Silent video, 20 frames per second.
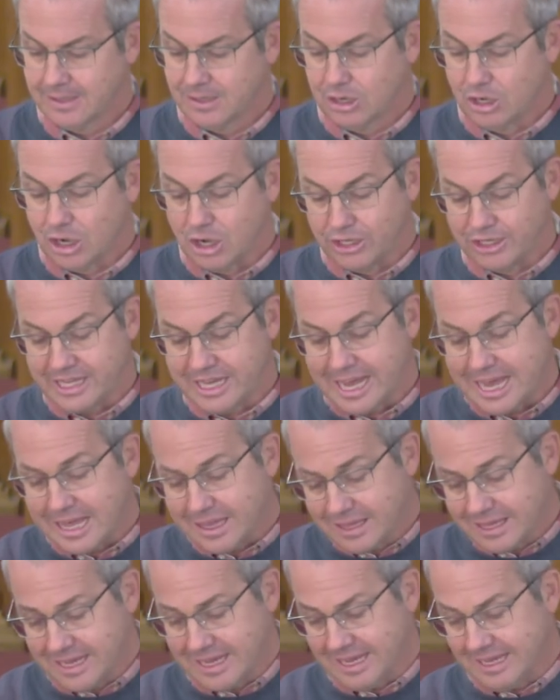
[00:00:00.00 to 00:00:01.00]
On the
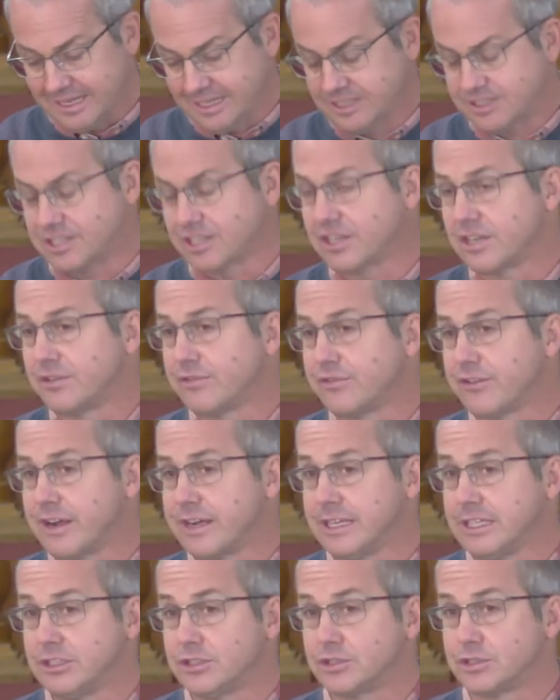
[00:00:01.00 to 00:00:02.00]
other hand, it's a
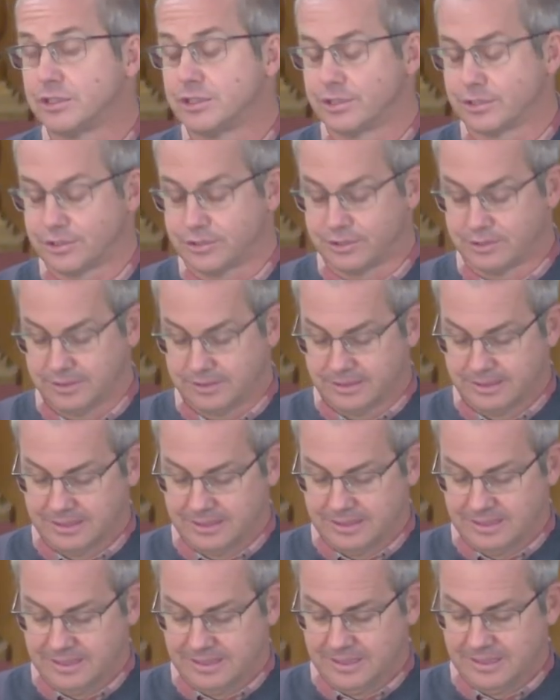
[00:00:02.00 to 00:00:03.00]
confronting truth
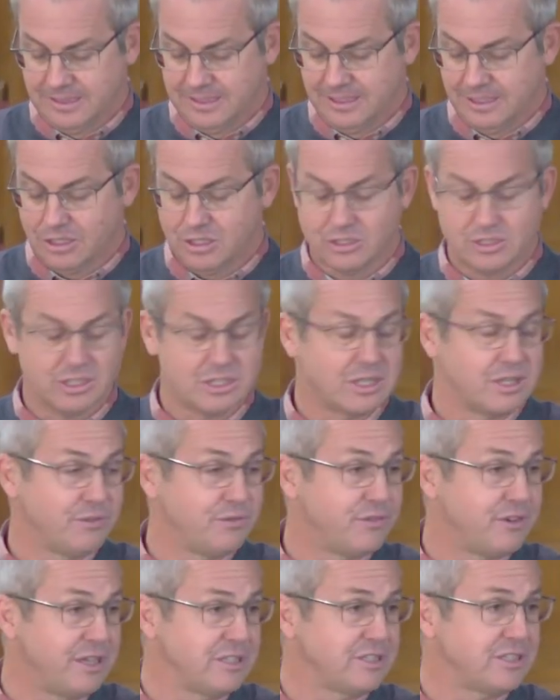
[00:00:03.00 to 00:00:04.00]
because it
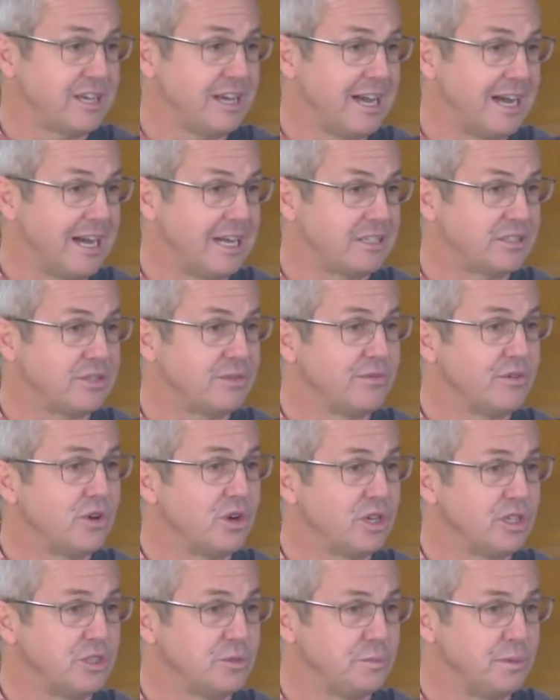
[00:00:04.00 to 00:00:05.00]
confronts the hearts of
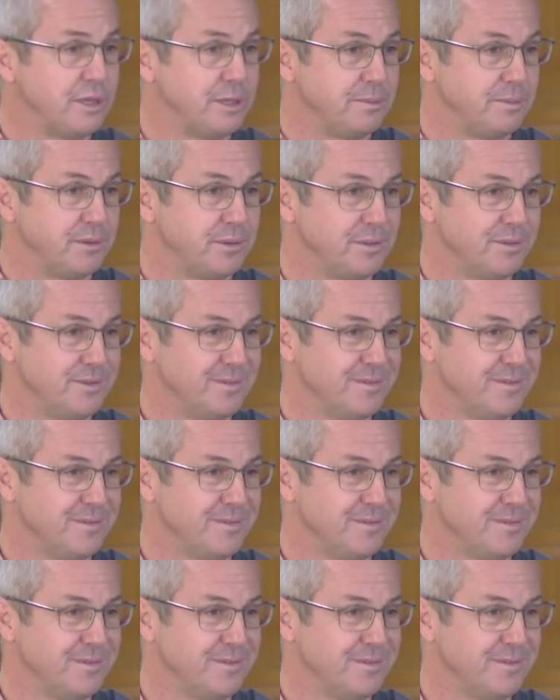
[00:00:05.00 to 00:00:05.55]
God's people